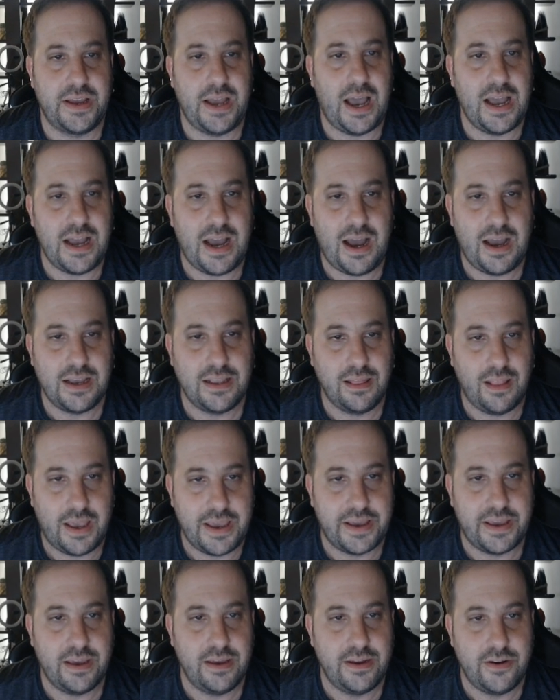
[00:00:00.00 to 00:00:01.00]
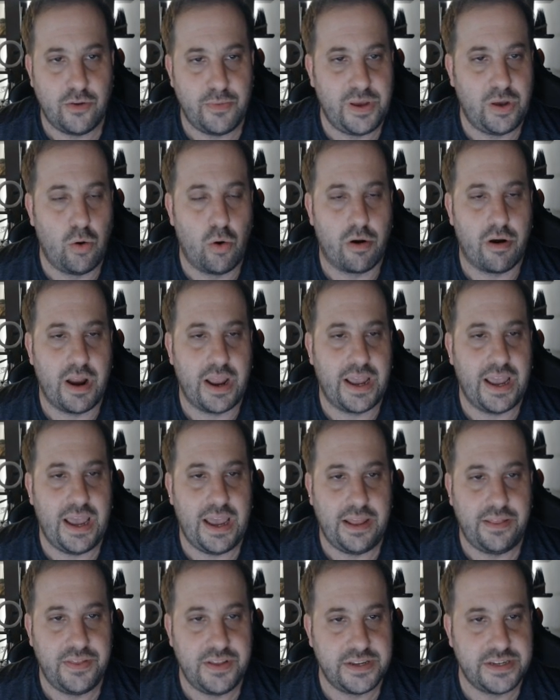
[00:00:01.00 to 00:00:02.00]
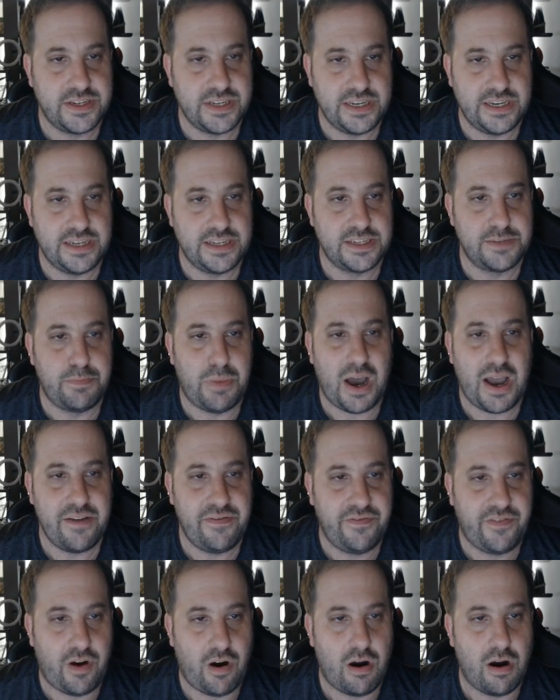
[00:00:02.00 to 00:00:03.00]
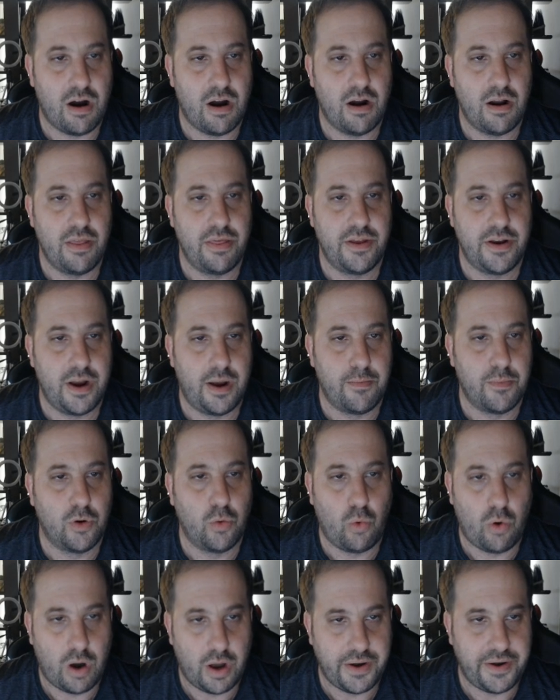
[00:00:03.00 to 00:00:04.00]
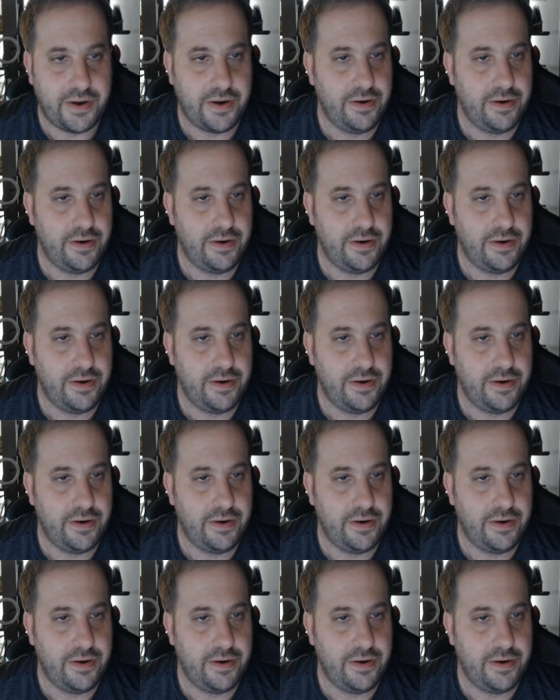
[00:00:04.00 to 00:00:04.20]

I like Indomie goreng, and this is by far the number one